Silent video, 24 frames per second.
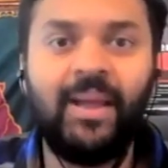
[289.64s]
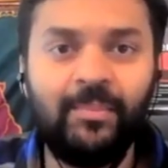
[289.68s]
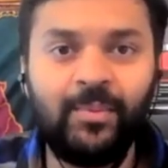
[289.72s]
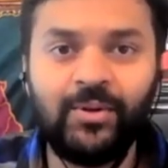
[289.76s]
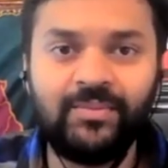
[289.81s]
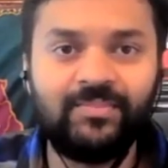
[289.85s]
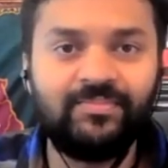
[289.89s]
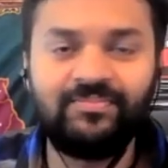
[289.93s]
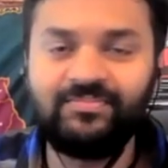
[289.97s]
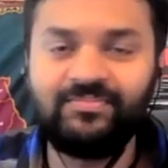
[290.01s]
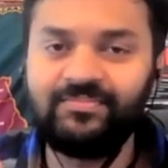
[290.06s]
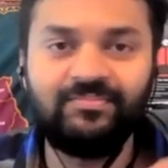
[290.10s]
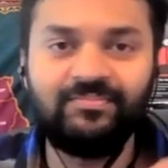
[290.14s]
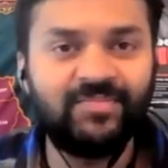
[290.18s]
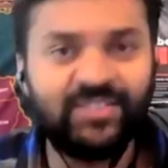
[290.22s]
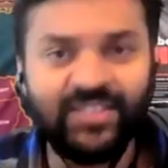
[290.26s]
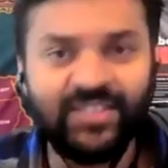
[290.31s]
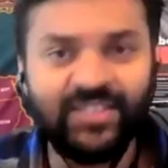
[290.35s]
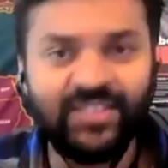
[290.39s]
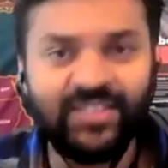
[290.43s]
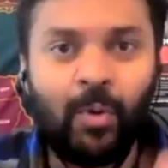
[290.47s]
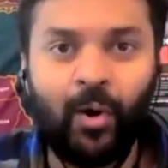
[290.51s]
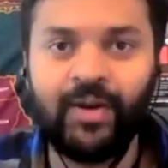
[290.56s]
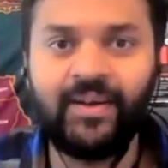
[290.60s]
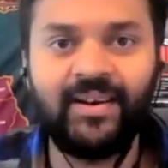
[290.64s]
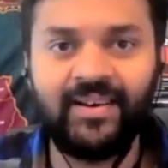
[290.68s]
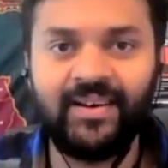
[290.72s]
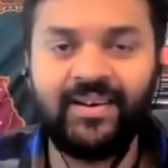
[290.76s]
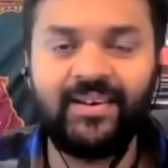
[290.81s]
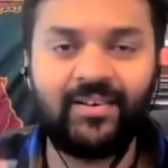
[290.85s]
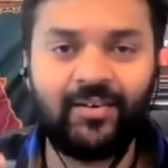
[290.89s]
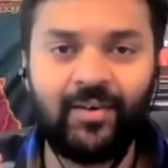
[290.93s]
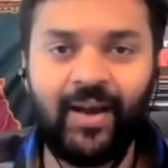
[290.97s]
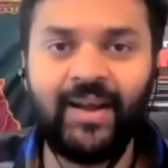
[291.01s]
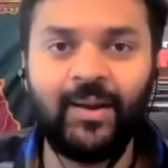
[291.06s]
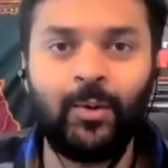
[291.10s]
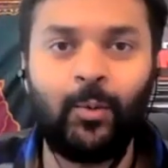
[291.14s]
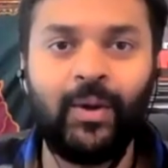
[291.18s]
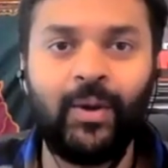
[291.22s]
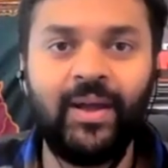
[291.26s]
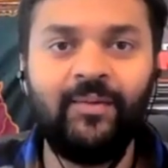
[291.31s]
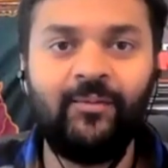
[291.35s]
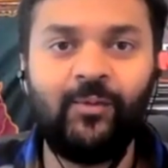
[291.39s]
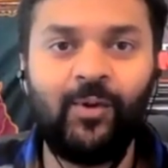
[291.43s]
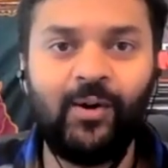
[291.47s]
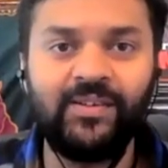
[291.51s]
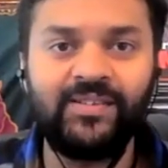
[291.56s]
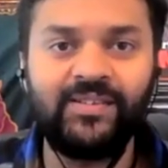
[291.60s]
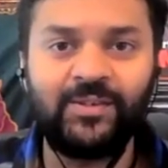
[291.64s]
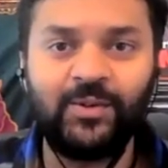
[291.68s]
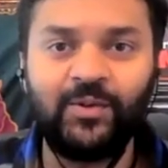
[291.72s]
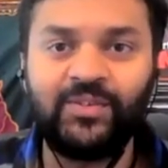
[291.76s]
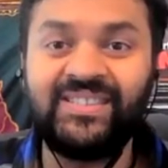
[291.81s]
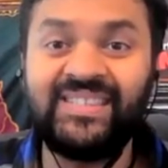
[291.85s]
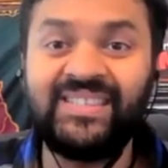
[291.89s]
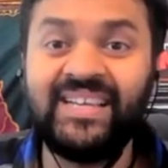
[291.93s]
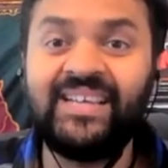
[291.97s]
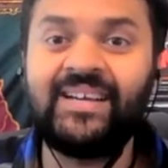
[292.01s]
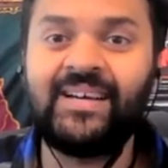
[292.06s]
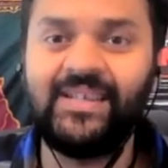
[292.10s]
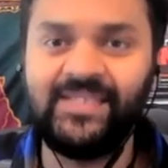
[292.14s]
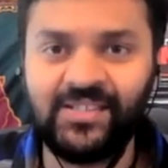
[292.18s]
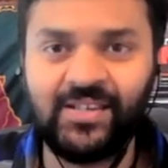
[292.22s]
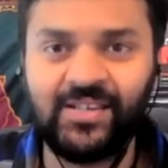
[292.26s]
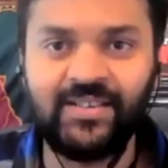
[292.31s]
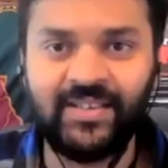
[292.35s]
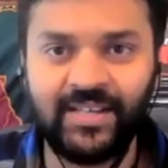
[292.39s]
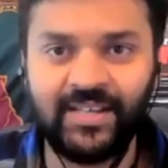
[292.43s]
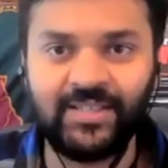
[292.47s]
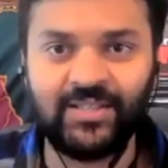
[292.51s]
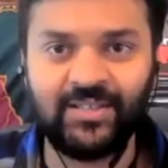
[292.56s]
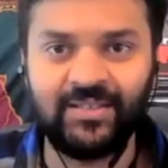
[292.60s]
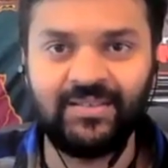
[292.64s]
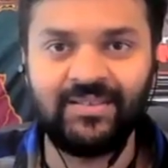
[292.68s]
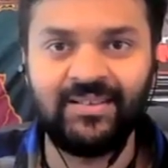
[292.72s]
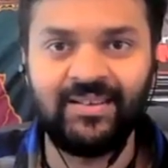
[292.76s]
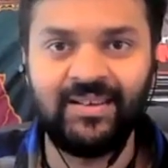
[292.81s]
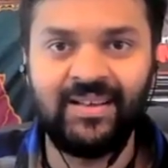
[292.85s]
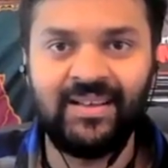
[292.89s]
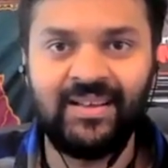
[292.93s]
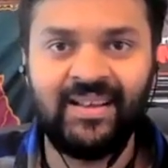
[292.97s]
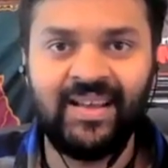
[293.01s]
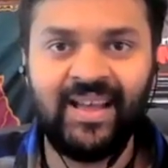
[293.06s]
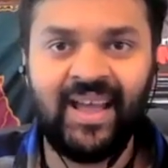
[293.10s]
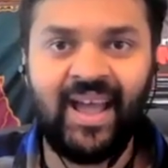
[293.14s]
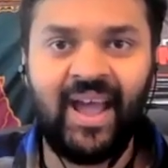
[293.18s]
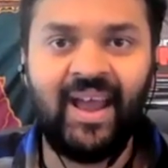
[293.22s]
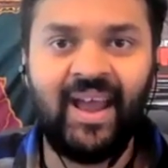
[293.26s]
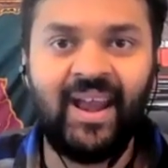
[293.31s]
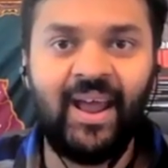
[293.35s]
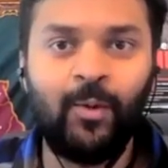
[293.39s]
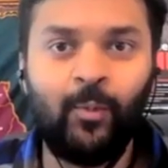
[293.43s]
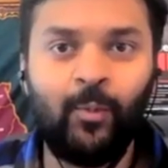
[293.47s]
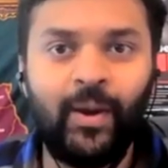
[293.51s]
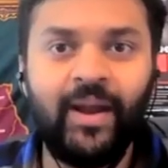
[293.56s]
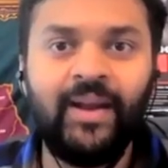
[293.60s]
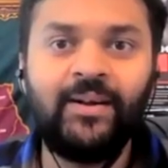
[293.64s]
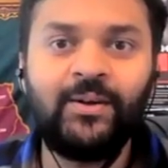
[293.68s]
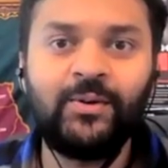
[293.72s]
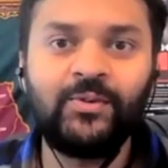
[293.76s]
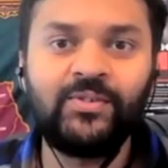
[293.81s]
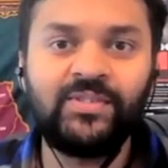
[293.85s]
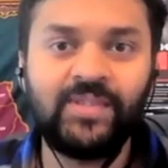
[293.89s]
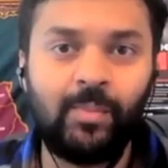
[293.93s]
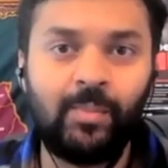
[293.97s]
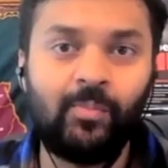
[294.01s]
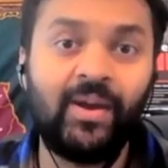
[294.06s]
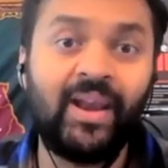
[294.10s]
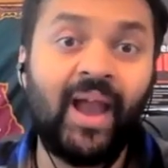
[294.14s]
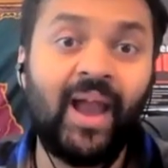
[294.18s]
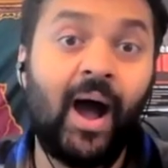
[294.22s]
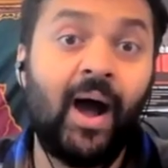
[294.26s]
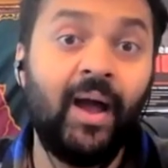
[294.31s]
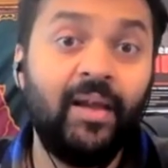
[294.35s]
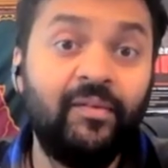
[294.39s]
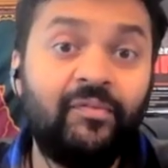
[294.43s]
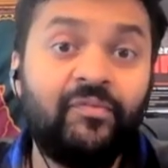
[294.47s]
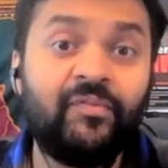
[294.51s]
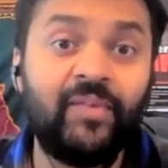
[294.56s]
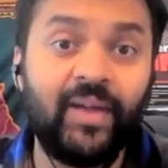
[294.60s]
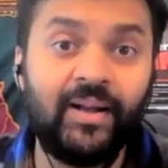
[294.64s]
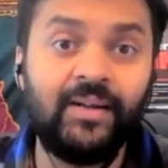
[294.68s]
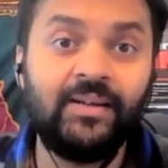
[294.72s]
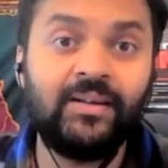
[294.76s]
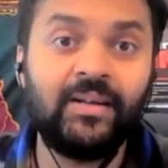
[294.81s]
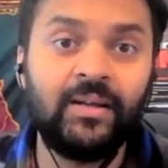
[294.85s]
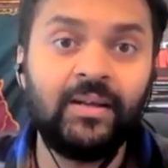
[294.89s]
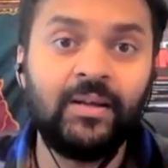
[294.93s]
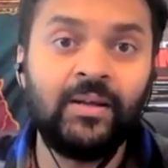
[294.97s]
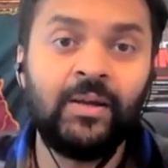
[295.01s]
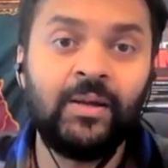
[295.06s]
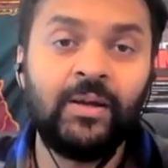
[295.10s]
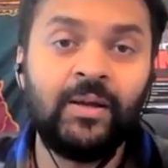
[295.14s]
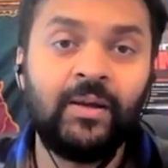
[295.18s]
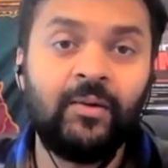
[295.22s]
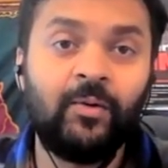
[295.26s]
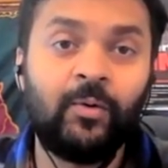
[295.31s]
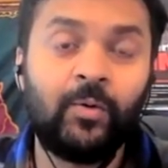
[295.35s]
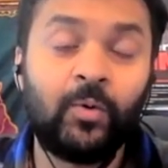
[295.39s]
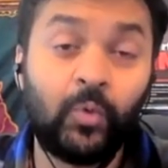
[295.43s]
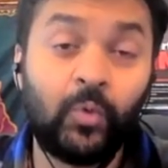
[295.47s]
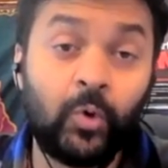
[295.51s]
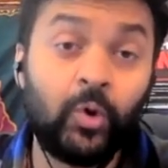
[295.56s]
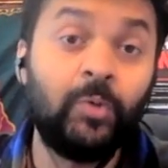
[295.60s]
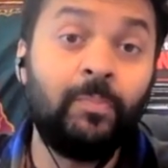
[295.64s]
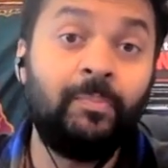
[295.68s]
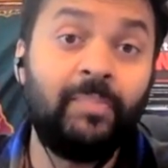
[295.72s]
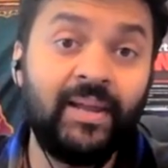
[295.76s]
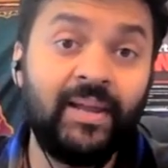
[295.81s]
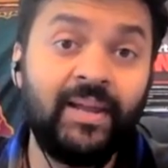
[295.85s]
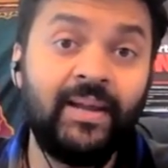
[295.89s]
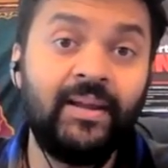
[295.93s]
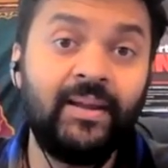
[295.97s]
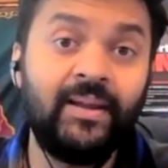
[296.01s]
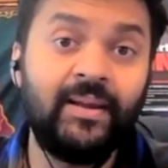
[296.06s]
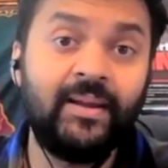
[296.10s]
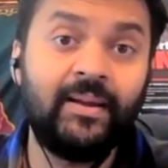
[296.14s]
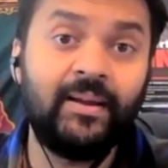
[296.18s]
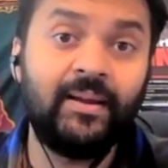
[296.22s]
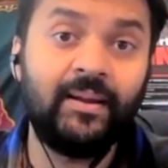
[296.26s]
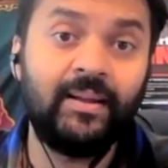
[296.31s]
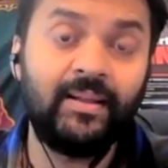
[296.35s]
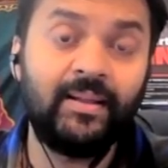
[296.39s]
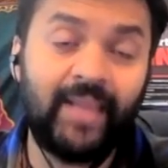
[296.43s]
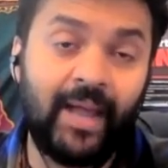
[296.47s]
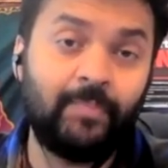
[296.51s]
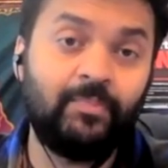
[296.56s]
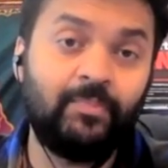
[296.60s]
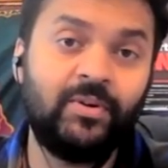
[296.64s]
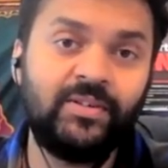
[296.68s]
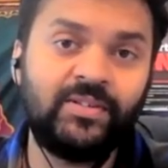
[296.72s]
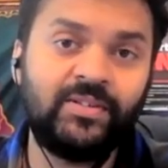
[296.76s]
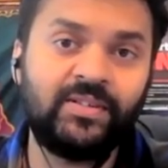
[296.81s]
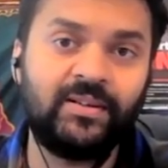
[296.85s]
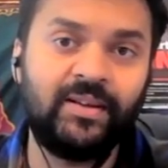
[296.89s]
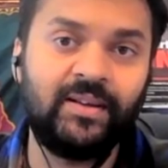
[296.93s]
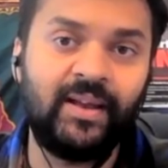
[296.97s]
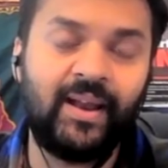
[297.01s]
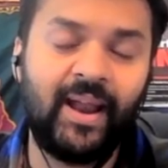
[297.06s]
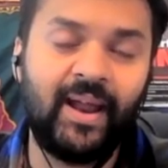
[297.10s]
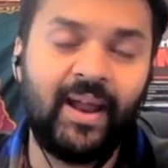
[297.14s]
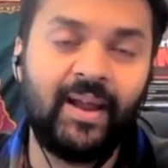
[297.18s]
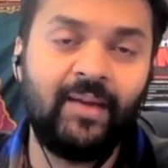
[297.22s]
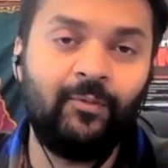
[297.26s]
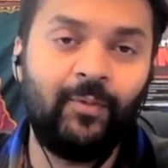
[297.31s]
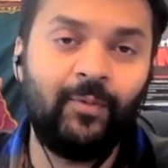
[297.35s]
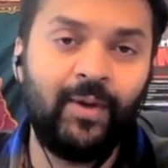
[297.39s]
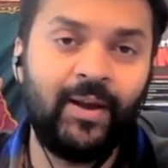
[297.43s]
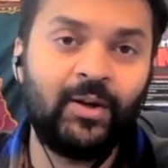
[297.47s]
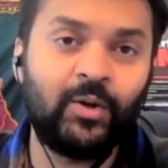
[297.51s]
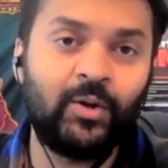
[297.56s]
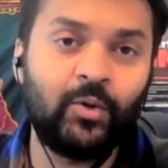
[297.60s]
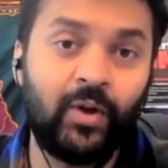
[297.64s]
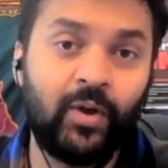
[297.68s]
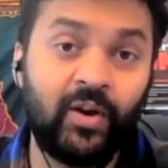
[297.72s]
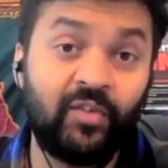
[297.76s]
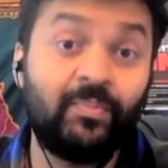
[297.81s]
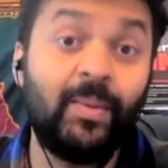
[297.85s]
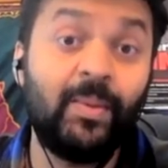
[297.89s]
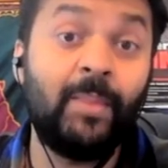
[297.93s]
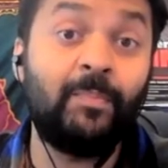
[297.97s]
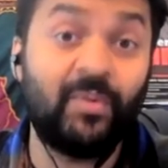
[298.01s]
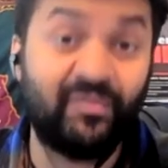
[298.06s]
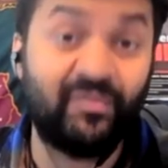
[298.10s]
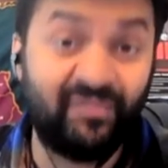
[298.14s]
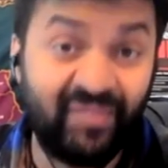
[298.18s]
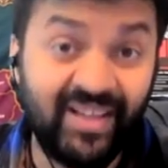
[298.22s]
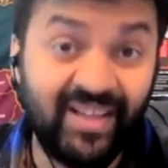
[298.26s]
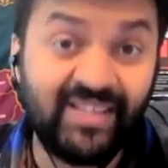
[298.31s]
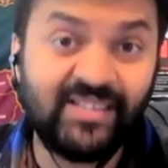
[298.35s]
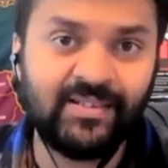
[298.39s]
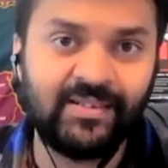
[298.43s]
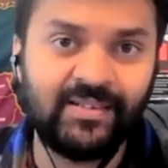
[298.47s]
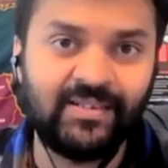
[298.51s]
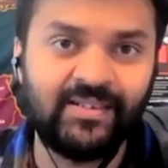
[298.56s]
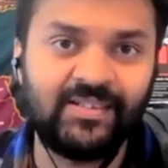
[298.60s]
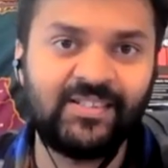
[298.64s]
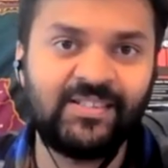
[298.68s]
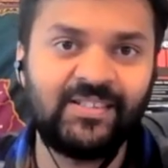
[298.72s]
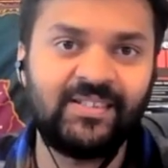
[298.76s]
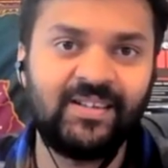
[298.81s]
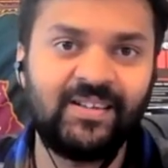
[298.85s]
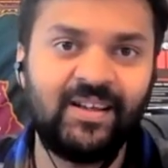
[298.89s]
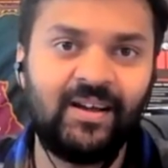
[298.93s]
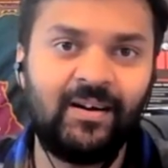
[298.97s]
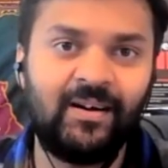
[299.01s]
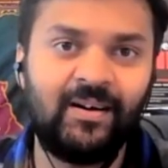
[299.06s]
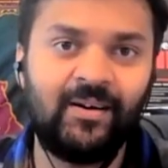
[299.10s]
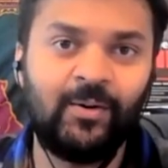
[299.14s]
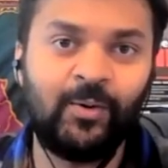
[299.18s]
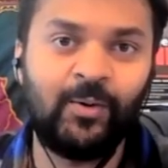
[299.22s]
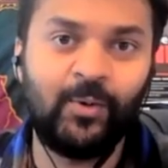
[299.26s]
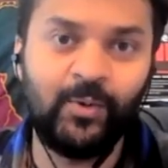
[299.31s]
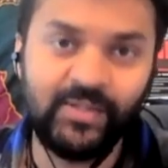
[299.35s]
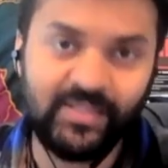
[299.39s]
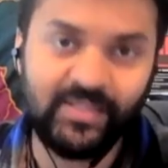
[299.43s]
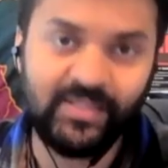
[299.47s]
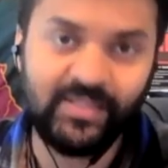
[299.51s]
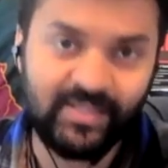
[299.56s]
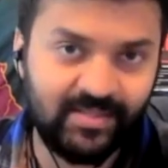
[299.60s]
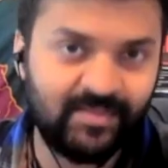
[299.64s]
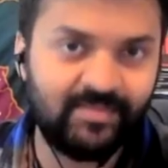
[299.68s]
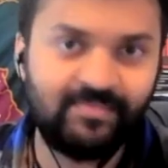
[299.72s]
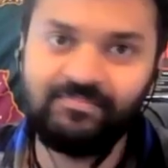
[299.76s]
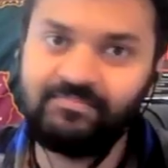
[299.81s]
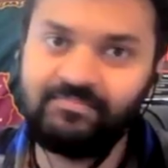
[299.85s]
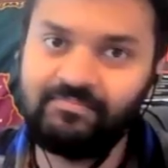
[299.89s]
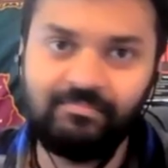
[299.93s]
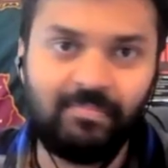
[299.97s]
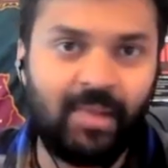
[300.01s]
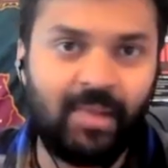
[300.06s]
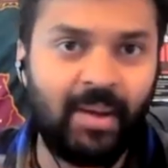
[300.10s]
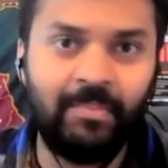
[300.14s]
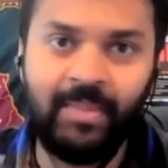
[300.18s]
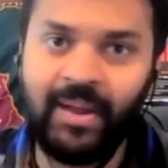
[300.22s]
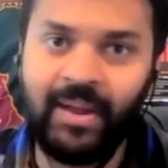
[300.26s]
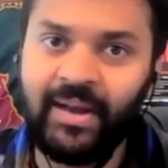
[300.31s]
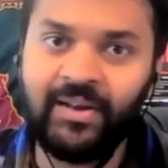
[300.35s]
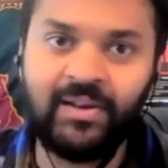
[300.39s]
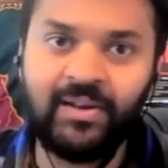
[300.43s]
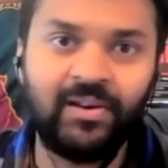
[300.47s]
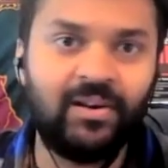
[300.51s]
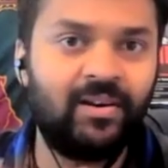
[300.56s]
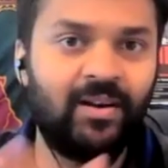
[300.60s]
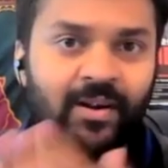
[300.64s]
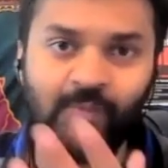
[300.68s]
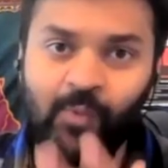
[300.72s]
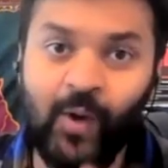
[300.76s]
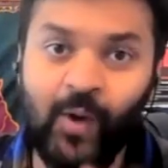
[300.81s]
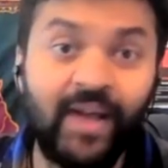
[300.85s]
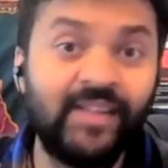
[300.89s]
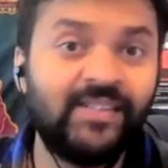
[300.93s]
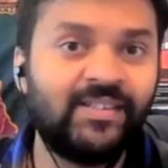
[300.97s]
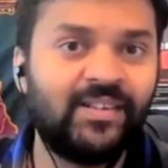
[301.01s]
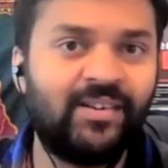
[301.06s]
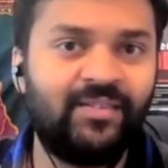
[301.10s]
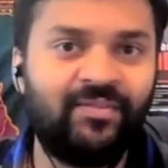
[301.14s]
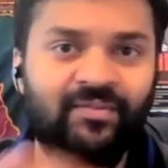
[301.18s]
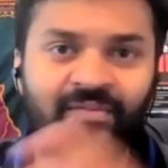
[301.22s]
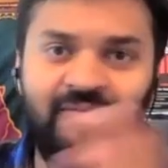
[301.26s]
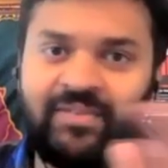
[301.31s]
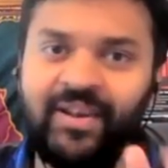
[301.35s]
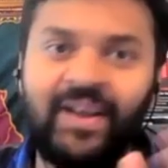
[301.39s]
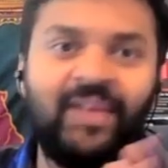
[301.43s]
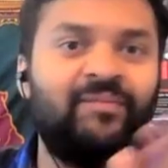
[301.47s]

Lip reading: just pointed it right away, was to seek consultation. And I went to someone I felt could be that person. And I went to one of my professors, who is my mentor, advisor, friend,